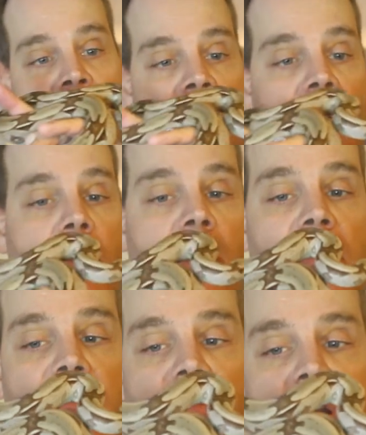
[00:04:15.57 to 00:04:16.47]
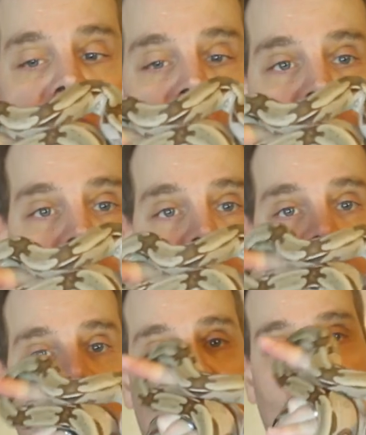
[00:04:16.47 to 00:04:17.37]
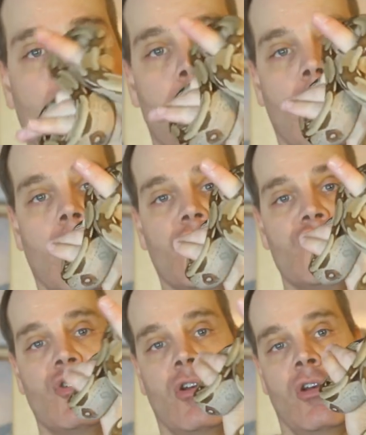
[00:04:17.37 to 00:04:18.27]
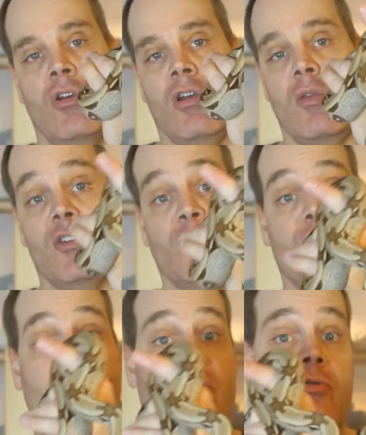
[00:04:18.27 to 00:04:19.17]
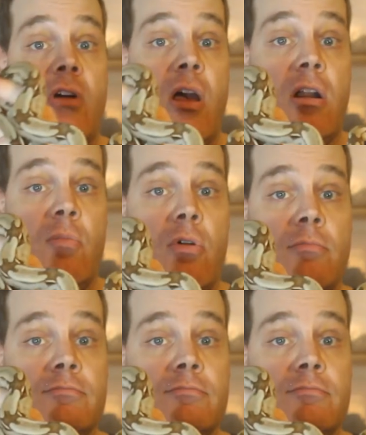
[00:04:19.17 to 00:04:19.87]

And they leave kind of a barely visible bulge in this particular animal.